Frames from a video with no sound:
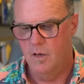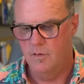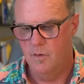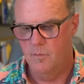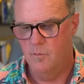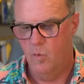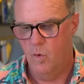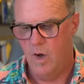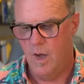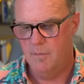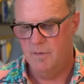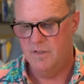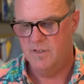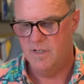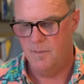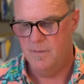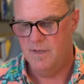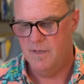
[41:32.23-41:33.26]
Muhammad
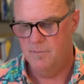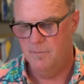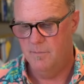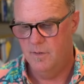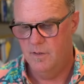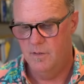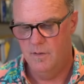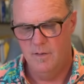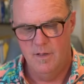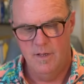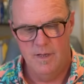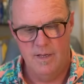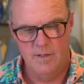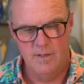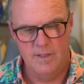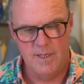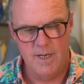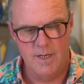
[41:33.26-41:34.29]
Tamim,
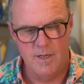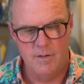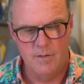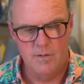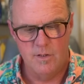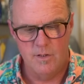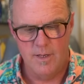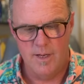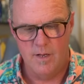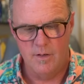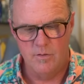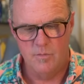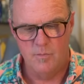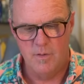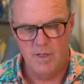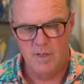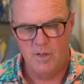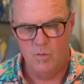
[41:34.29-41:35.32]
indicating today's
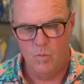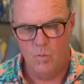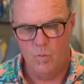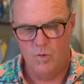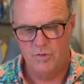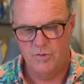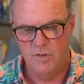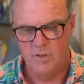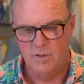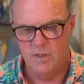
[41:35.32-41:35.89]
meeting was